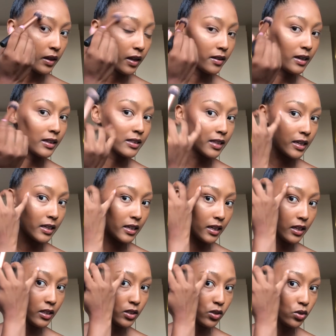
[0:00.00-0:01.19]
And then I take it
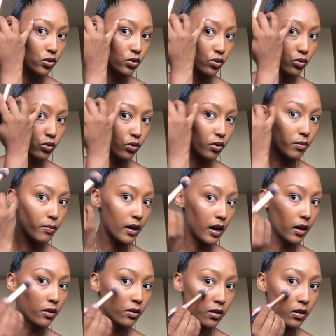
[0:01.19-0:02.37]
into the
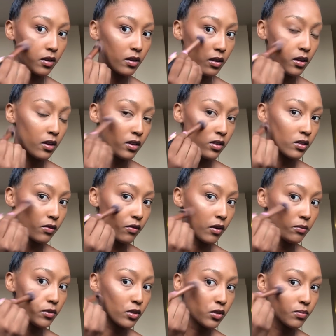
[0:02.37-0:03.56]
brow. So
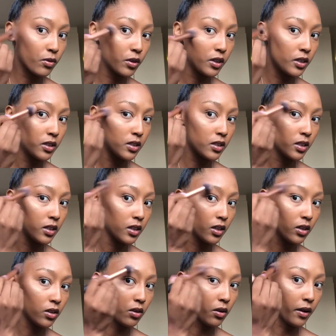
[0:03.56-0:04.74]
from this point,
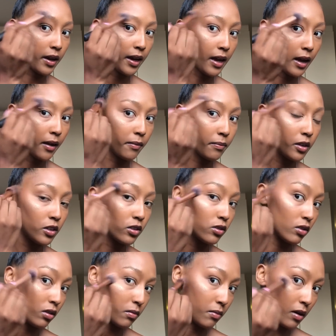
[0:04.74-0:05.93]
going up into
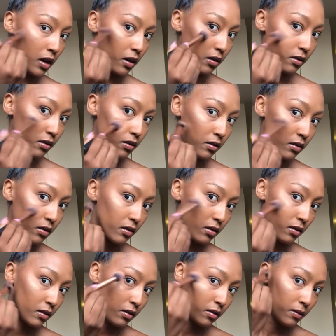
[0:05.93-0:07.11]
the brow.
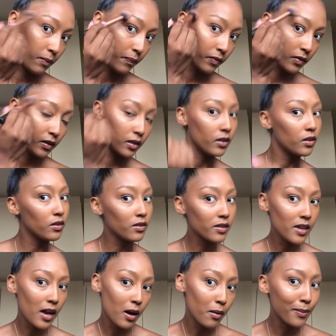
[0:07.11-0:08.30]
Do you see
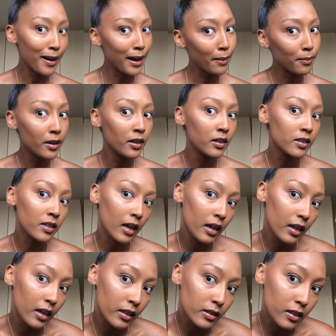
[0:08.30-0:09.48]
how popping this
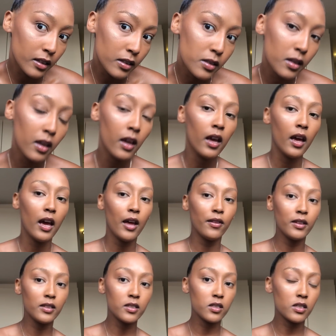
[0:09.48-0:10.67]
highlighter is? And
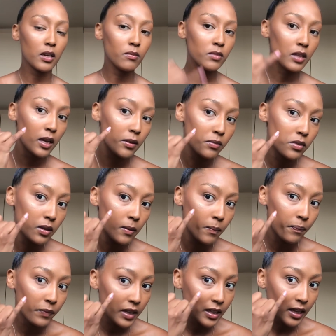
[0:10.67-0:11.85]
then sometimes
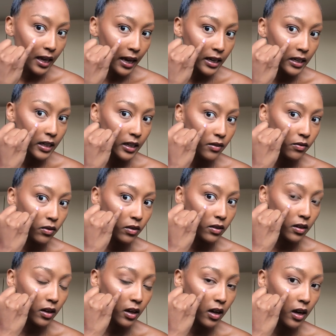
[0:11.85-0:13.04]
it can leave
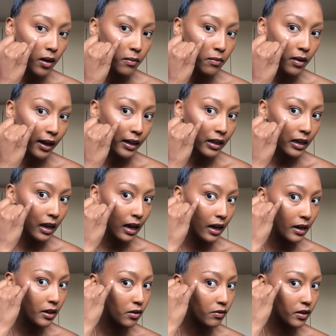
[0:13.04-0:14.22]
like a
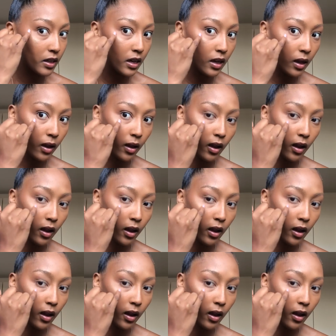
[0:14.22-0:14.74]
line over here.